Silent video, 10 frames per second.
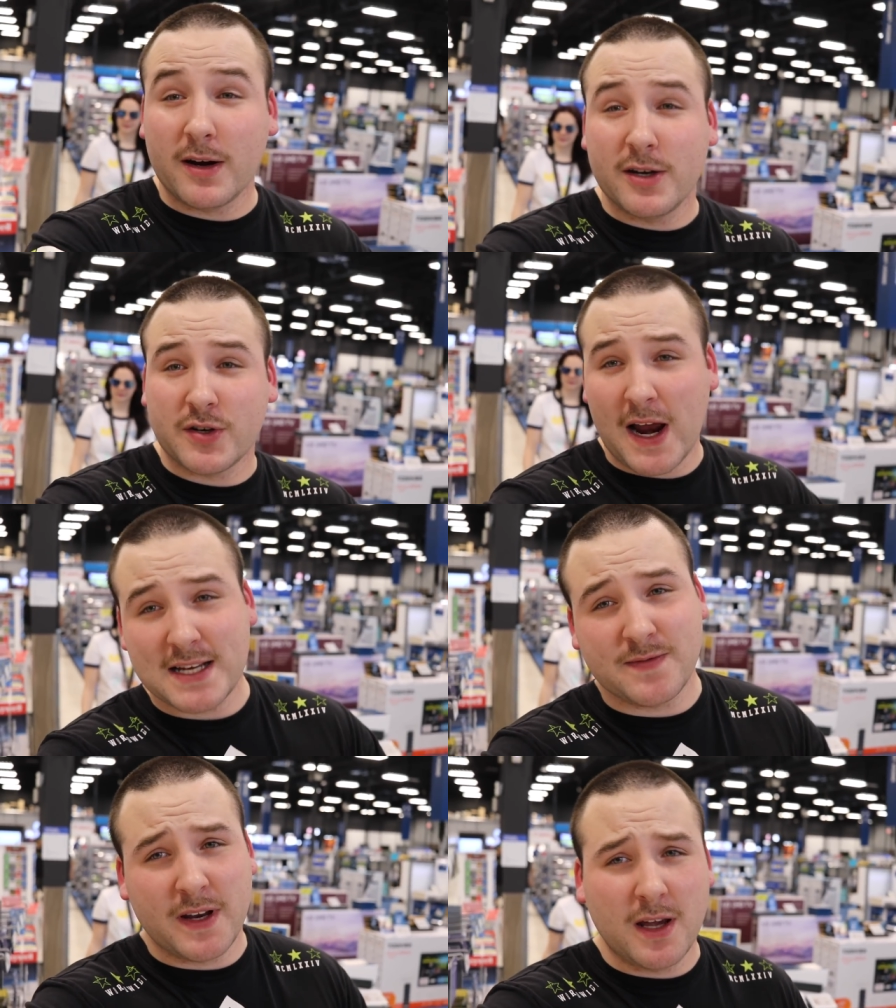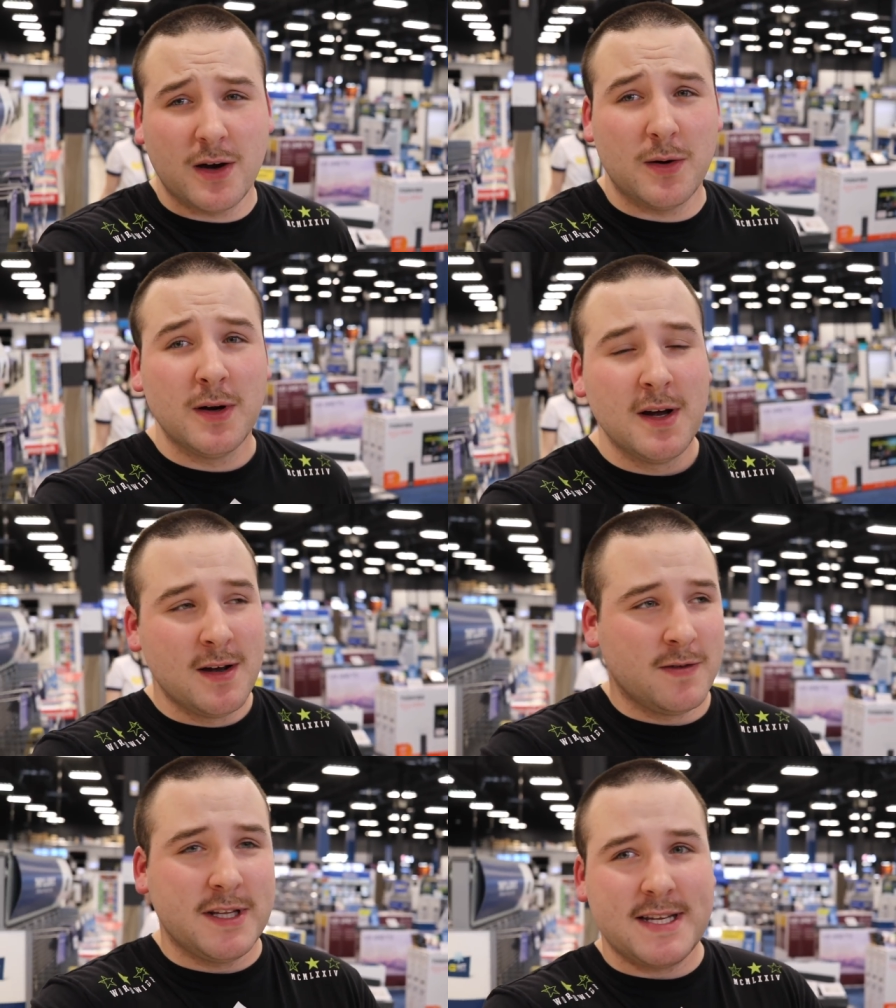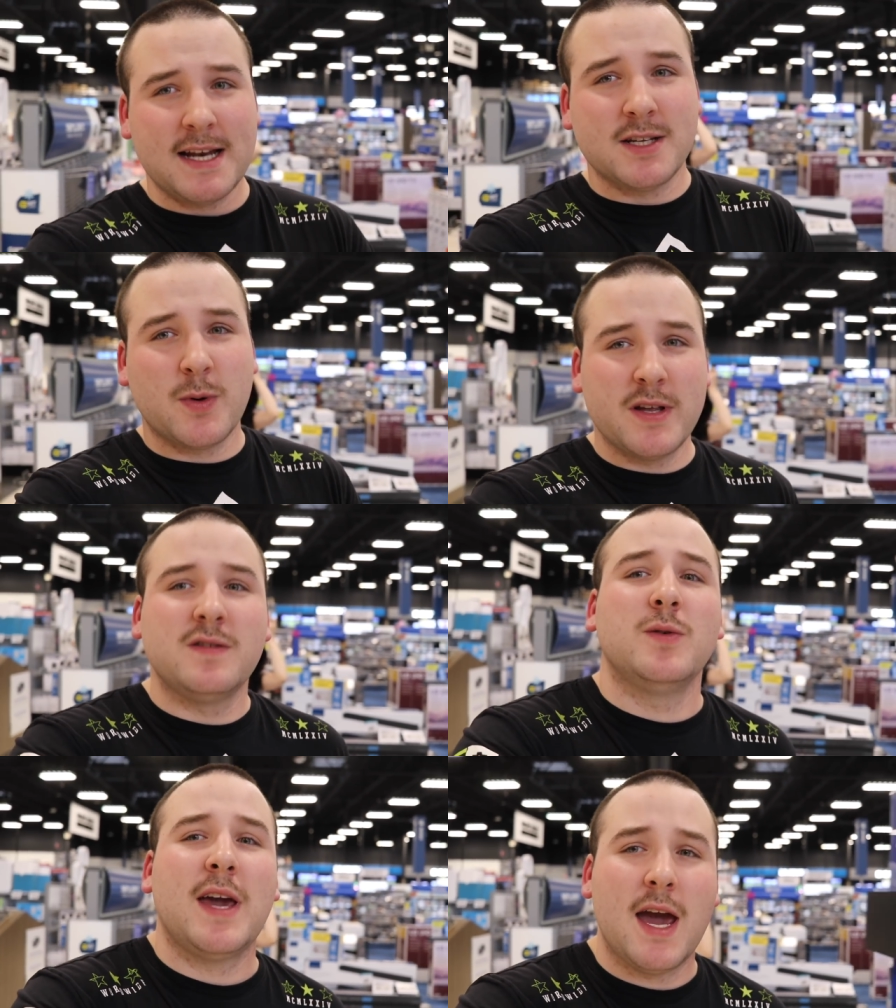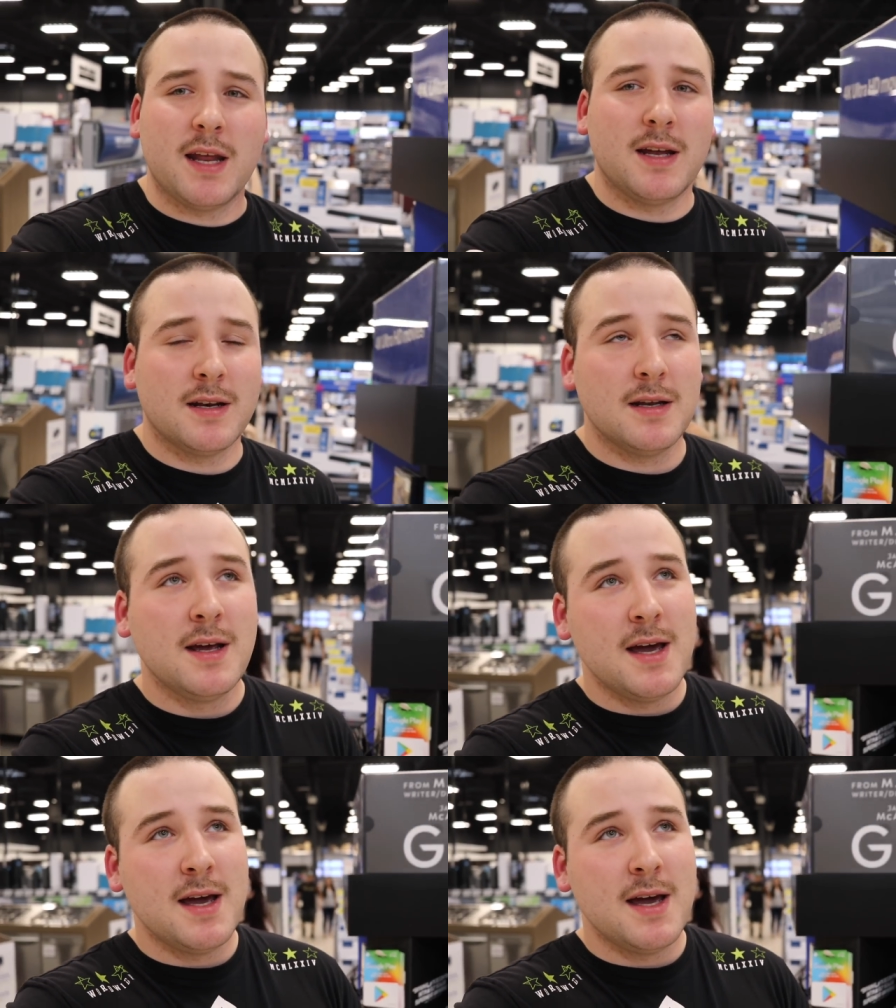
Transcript: and contrast video for the ten to twenty-two Canon